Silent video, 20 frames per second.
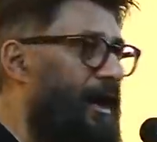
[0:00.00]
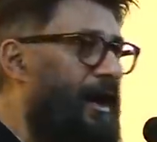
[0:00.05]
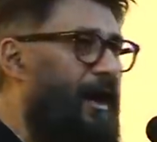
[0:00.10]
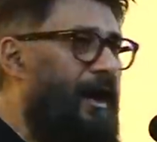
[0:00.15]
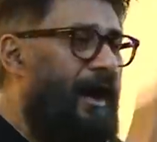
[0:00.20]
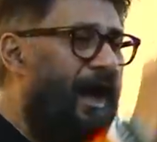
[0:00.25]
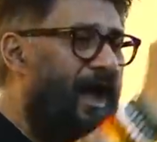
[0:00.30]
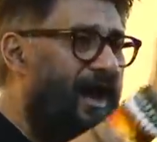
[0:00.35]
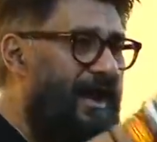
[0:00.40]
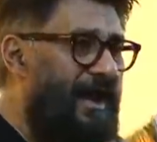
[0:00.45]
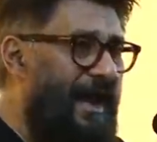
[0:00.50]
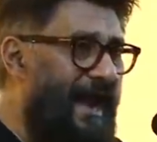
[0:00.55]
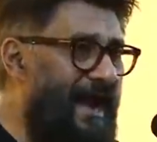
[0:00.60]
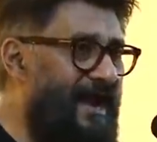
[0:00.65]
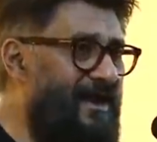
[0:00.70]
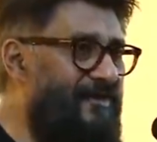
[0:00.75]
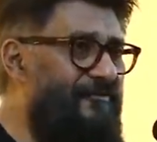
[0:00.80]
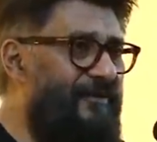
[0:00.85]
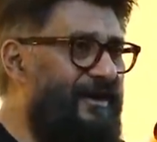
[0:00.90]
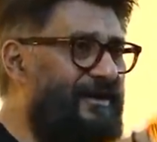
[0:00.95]
A
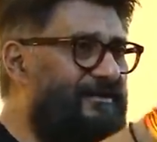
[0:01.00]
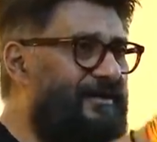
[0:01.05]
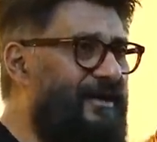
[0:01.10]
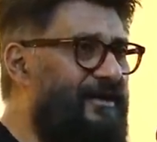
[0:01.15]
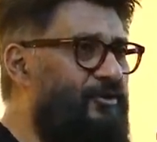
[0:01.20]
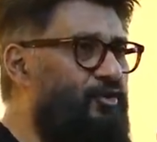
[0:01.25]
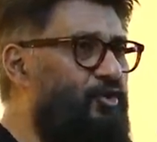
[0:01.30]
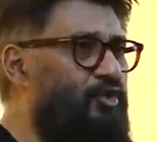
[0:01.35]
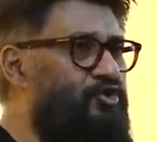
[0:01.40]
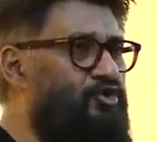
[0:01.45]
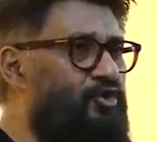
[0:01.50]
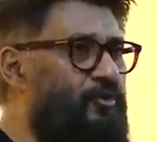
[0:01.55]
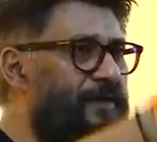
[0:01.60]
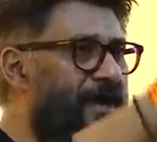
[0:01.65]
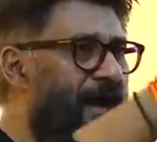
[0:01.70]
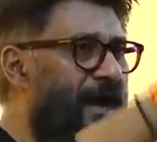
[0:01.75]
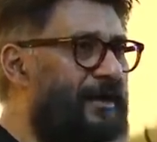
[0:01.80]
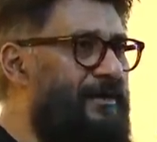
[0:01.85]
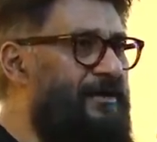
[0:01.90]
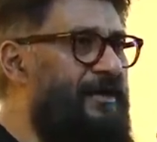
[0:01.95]
land where there used to be
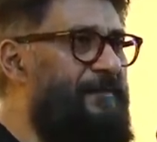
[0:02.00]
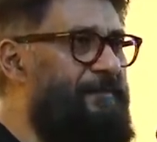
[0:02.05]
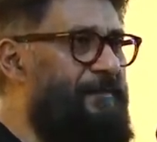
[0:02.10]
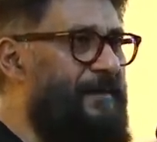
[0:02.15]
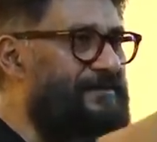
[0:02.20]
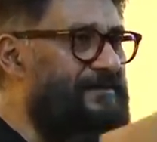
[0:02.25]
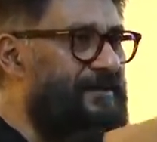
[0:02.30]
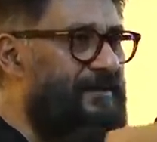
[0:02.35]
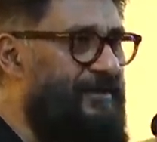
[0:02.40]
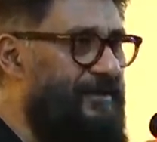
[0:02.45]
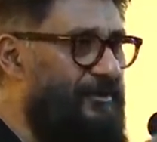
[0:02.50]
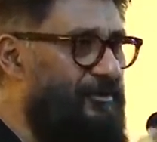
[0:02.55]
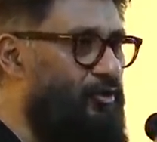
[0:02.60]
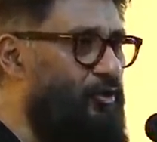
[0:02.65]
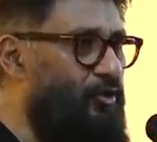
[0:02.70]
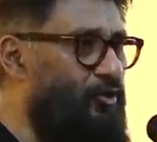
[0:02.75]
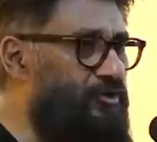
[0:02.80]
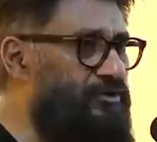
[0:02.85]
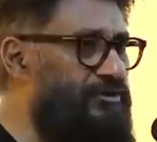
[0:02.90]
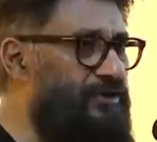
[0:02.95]
100%
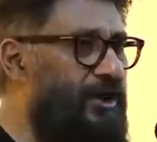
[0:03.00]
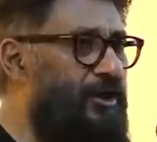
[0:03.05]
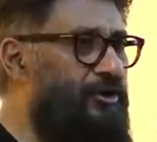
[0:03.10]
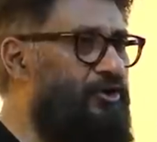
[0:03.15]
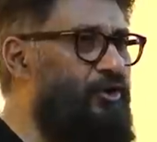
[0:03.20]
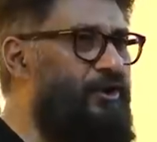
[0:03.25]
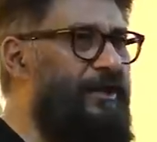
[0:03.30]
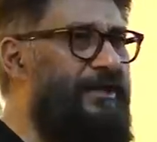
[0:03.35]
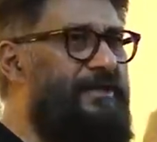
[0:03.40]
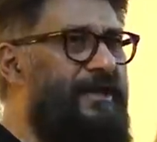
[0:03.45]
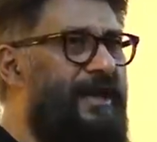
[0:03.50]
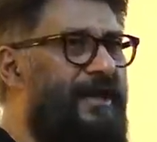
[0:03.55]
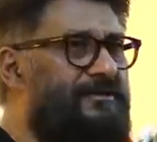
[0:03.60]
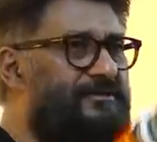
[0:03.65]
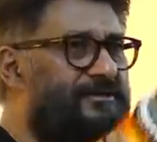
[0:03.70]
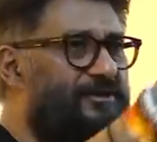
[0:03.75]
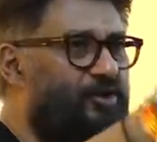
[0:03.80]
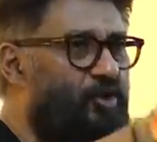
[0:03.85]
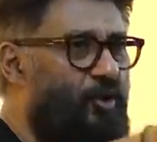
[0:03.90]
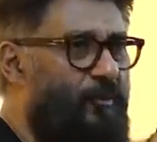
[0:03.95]
Hindus, today they are
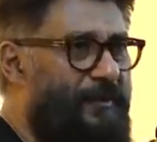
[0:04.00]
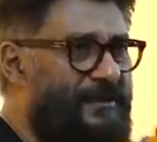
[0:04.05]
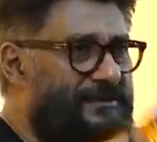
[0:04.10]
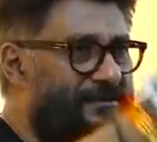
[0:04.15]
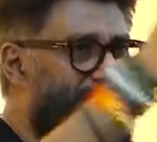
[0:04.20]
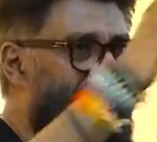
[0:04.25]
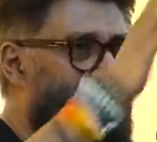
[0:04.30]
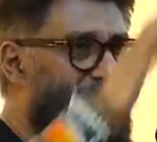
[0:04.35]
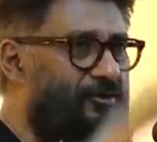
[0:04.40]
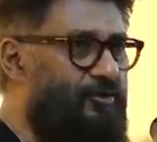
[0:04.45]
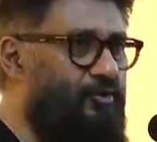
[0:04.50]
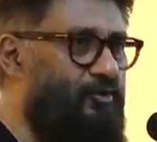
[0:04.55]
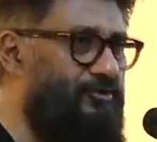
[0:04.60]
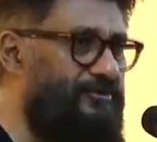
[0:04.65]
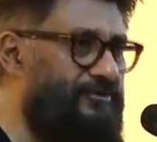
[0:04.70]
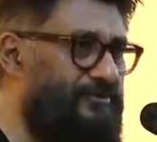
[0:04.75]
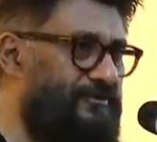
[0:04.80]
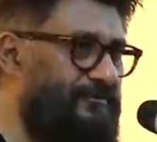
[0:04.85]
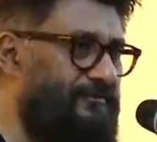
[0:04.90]
0% Hindus.